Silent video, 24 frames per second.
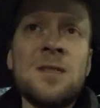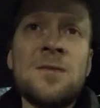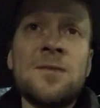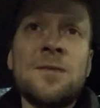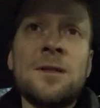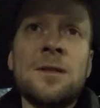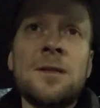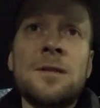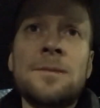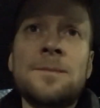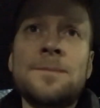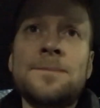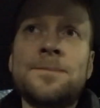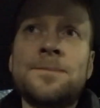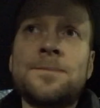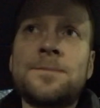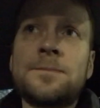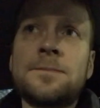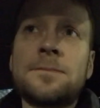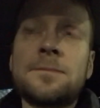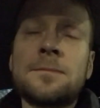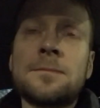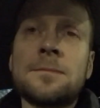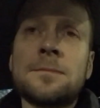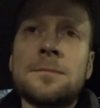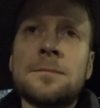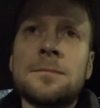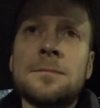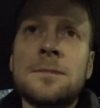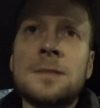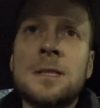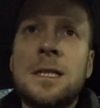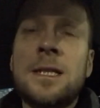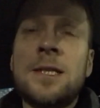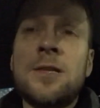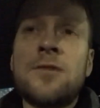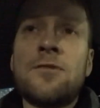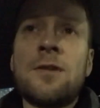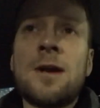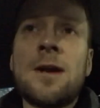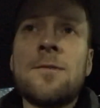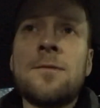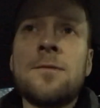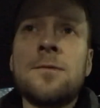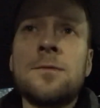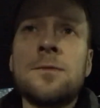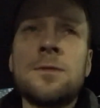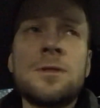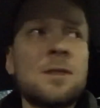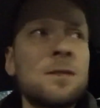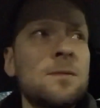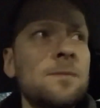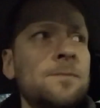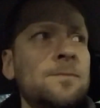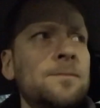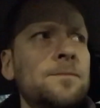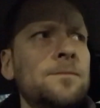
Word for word: film, he travels,